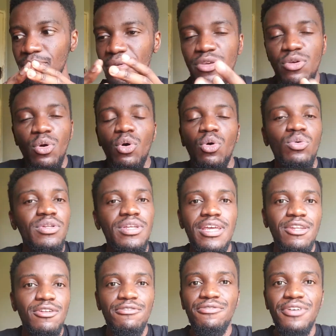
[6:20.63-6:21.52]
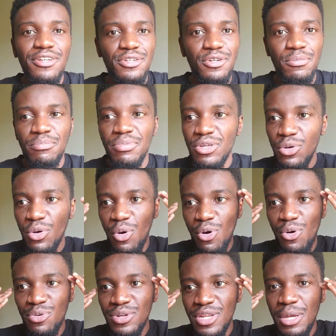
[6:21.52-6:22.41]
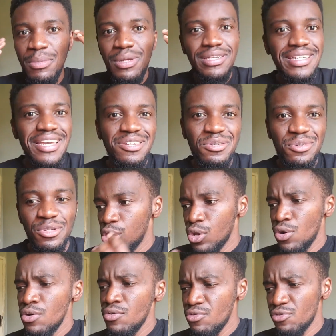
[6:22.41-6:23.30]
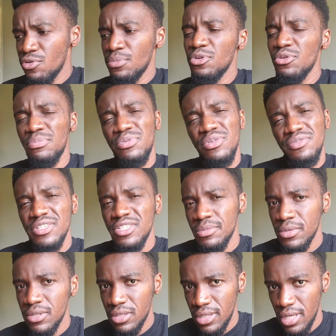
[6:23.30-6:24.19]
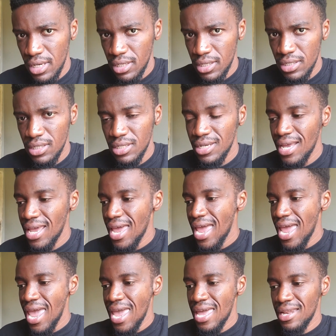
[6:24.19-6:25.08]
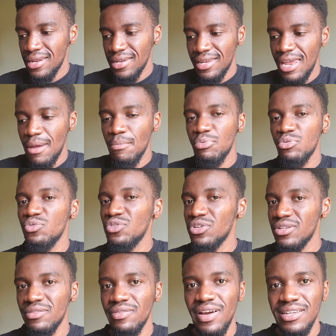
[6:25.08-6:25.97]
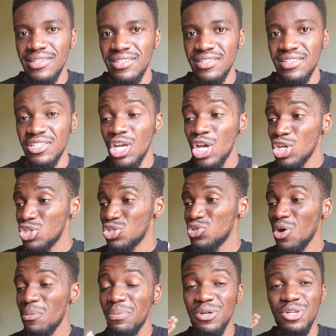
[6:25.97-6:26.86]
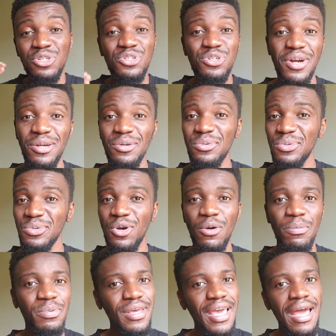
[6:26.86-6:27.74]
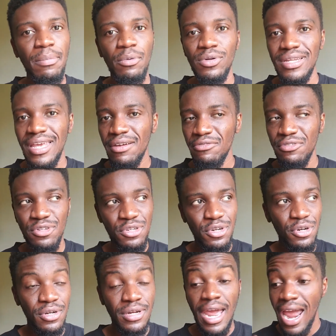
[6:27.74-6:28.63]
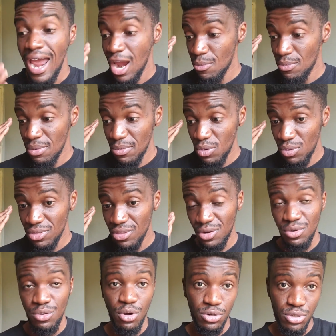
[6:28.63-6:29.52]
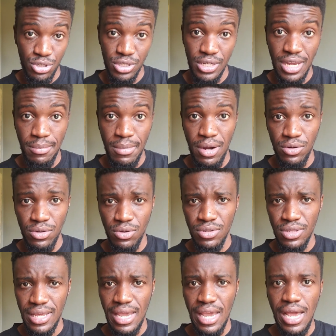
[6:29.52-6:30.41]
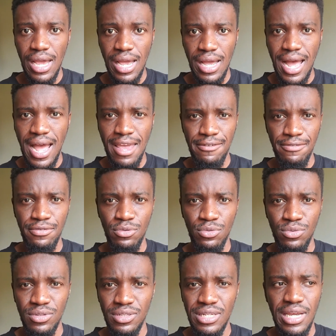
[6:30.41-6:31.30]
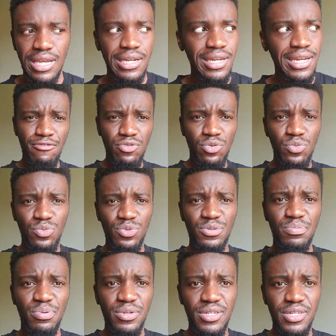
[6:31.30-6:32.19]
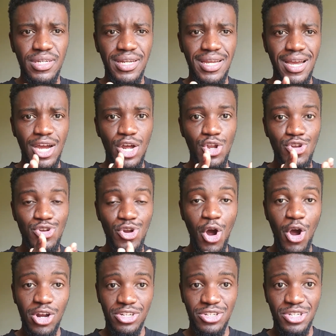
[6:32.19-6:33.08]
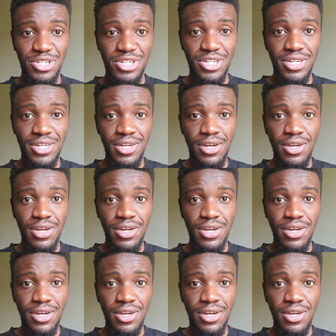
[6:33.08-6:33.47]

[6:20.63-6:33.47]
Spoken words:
your own innovator. Be your own imitator. Learn from your previous mistakes and improve your devices. Stop trying to copy Apple at every turn. I remember when the notch came out on the iPhone 10, everyone was putting a notch